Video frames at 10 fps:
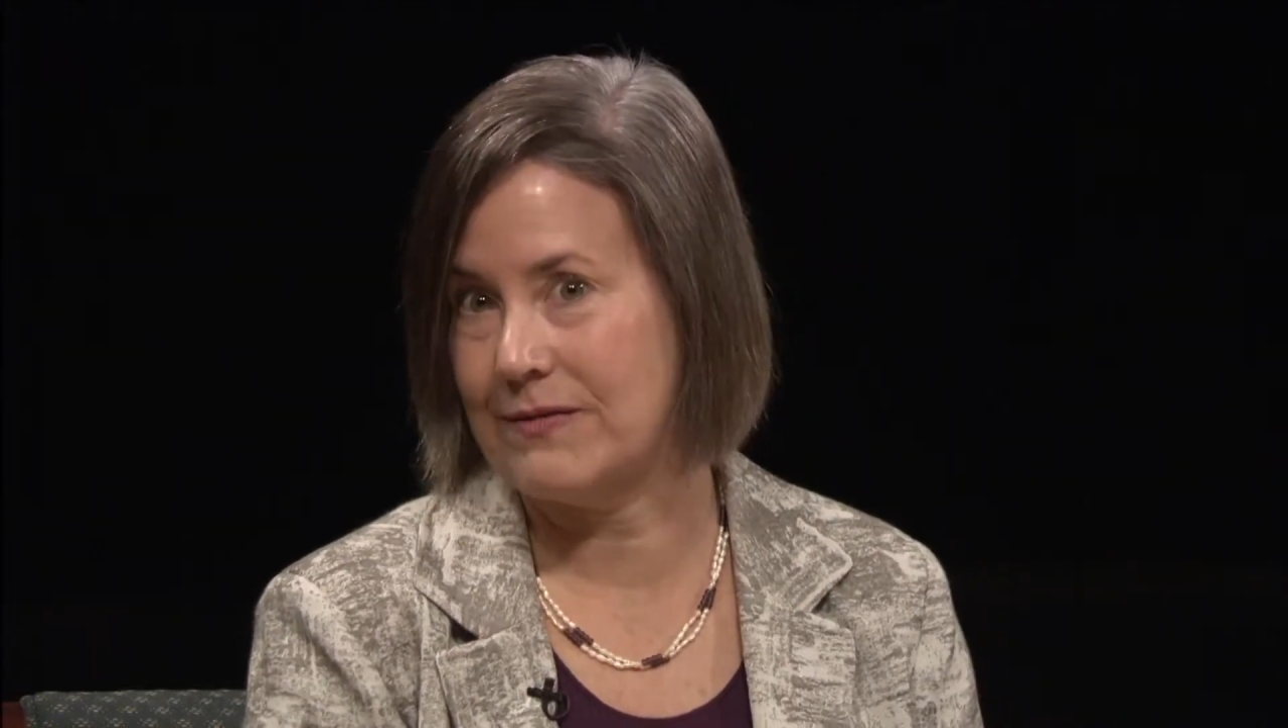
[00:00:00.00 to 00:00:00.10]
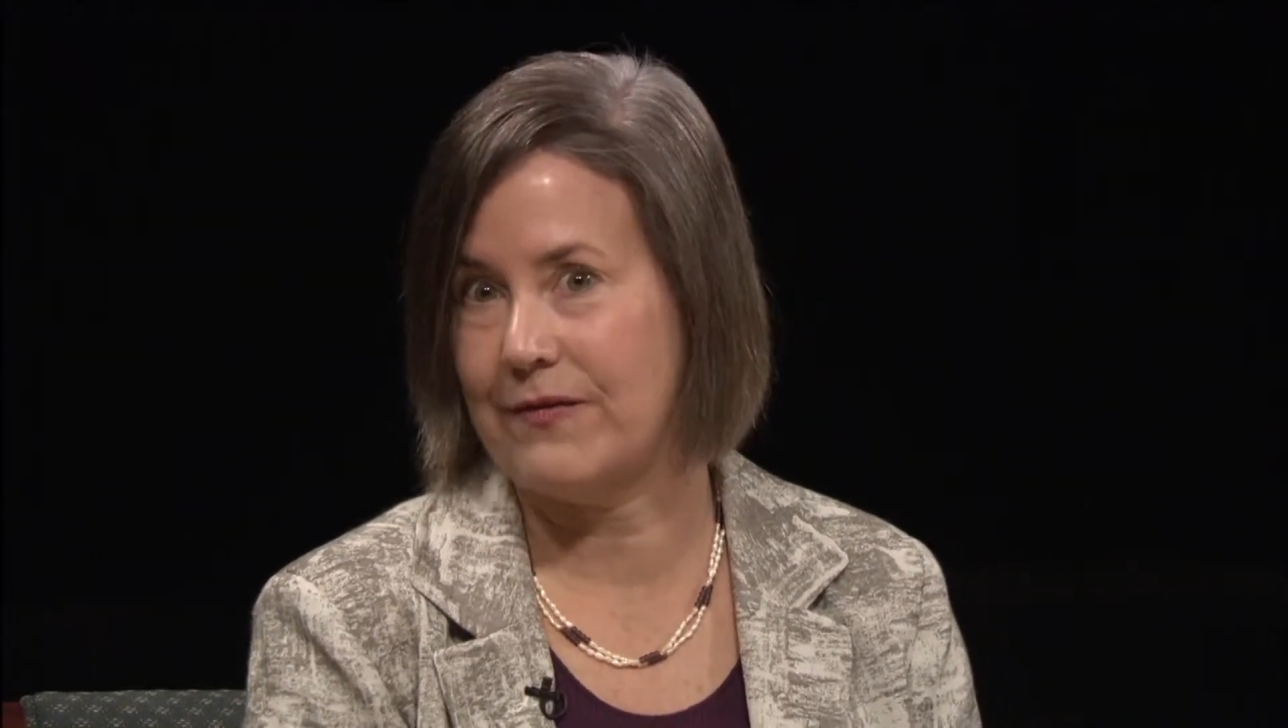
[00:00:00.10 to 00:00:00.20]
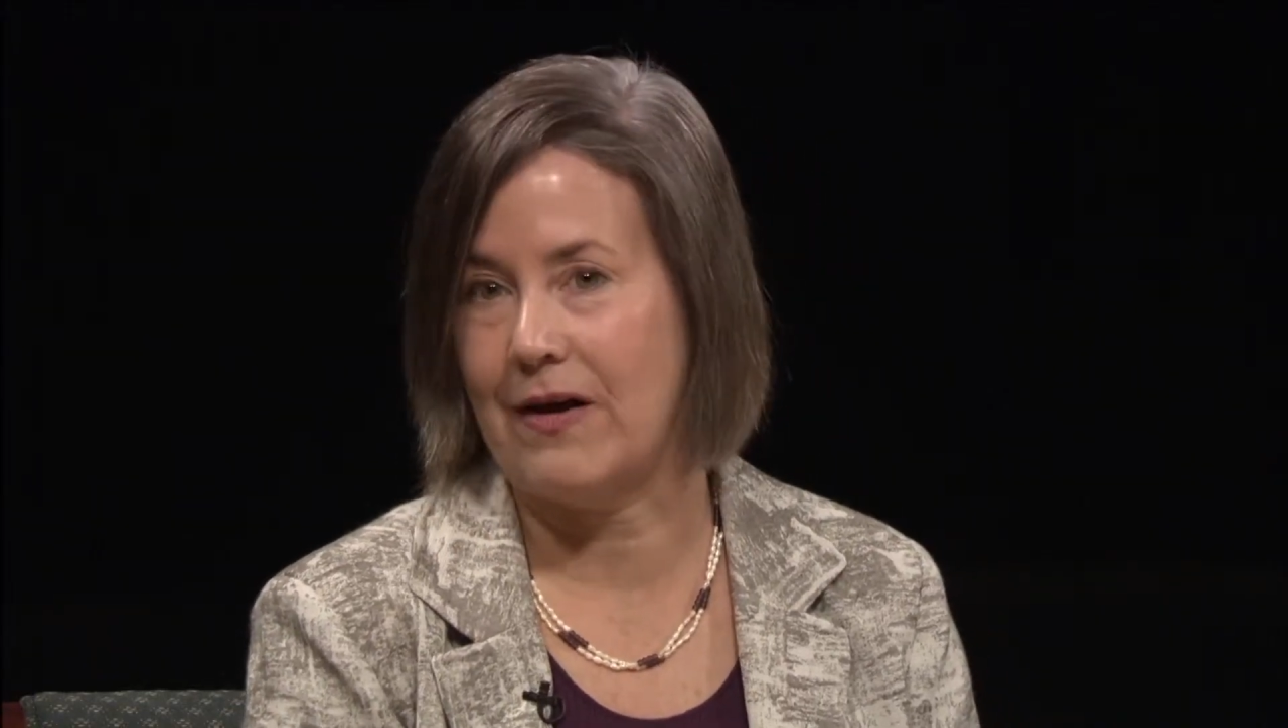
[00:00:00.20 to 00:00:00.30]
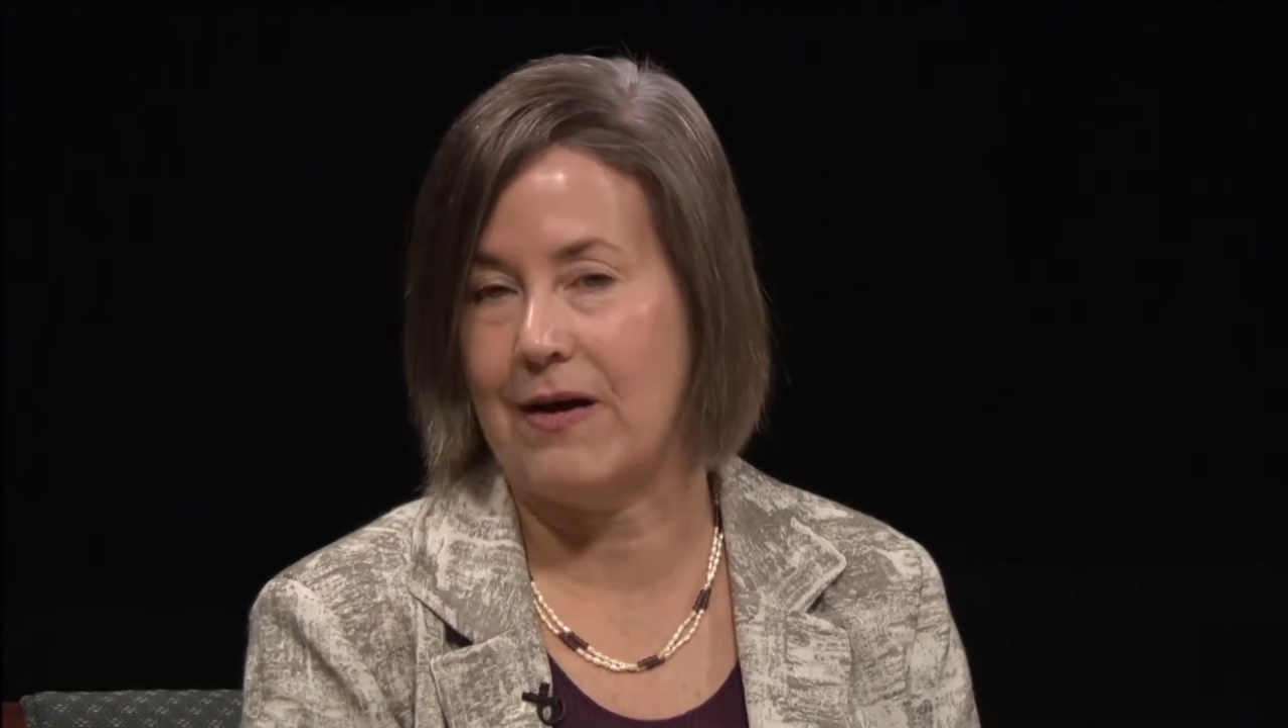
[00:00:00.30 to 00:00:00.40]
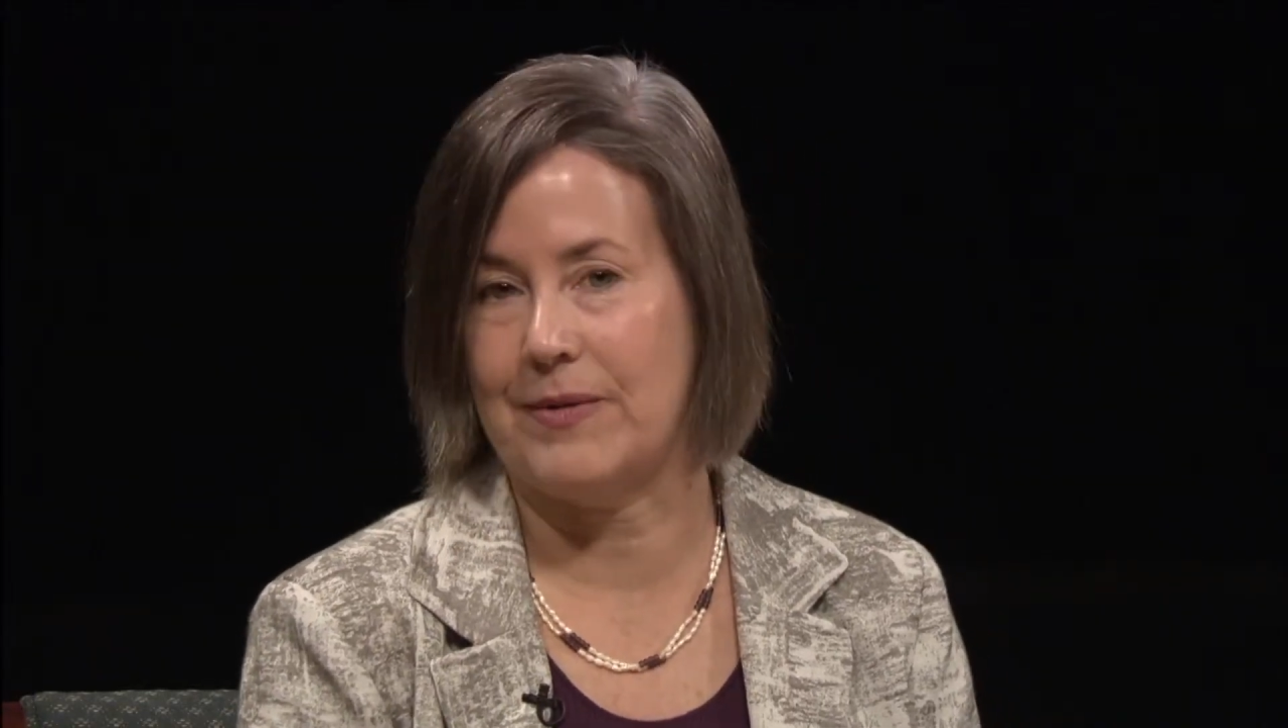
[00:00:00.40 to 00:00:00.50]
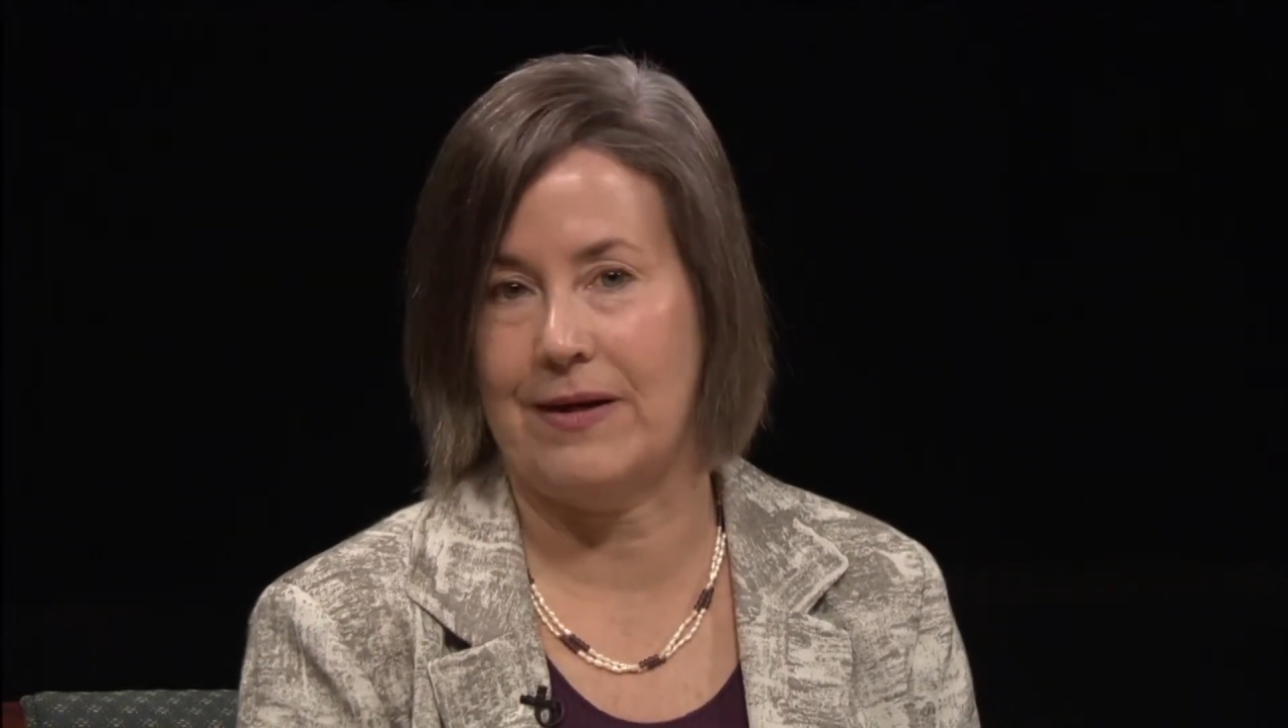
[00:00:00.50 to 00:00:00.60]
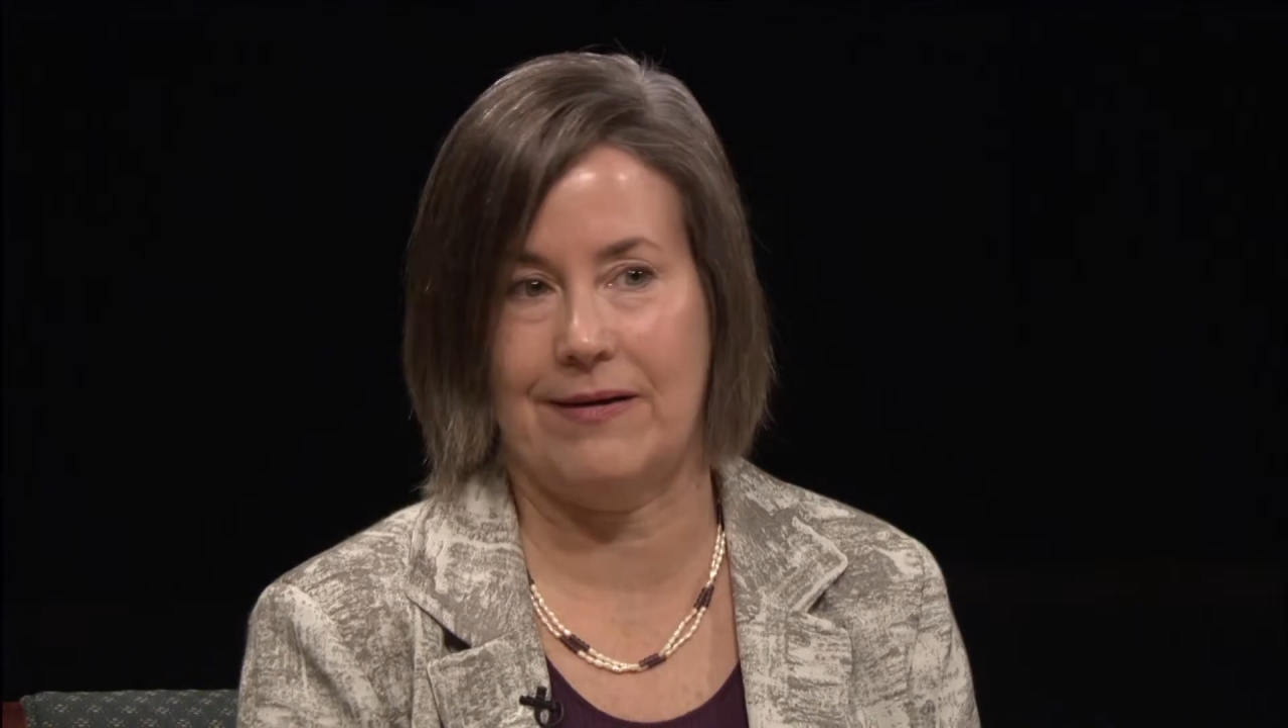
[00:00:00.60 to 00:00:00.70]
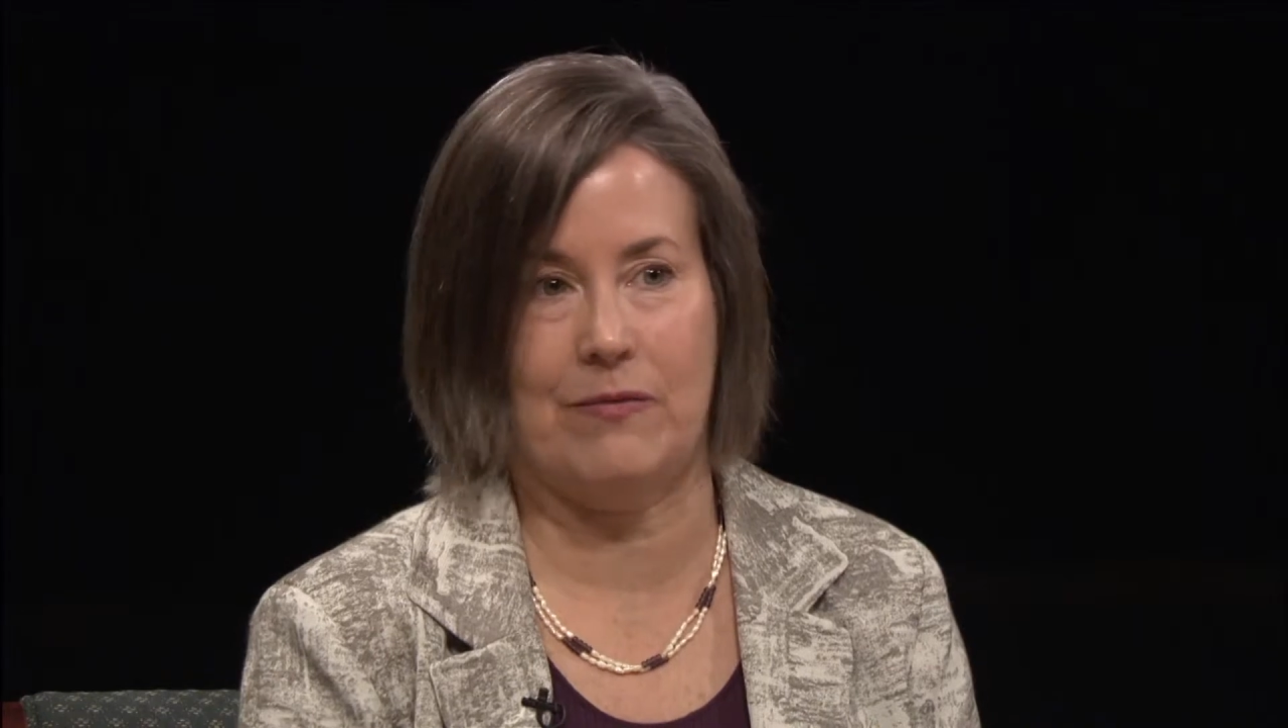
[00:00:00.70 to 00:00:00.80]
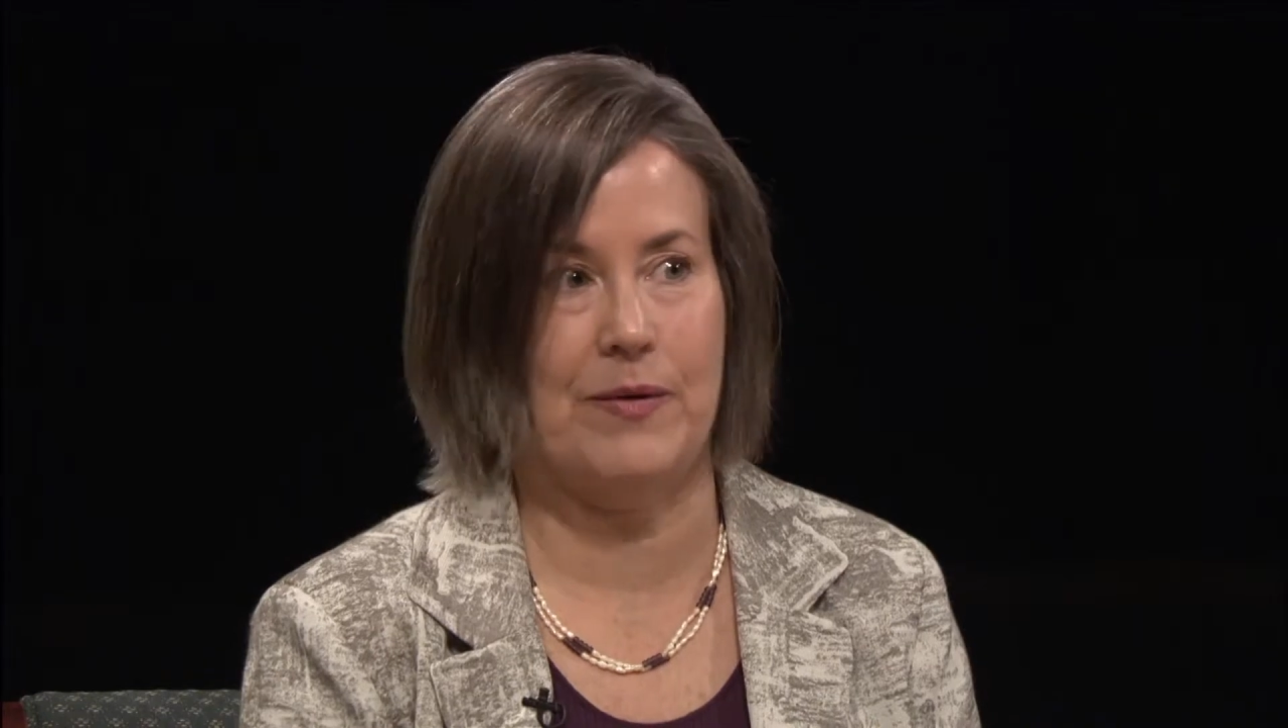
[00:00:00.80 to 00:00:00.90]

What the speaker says: phenomenon has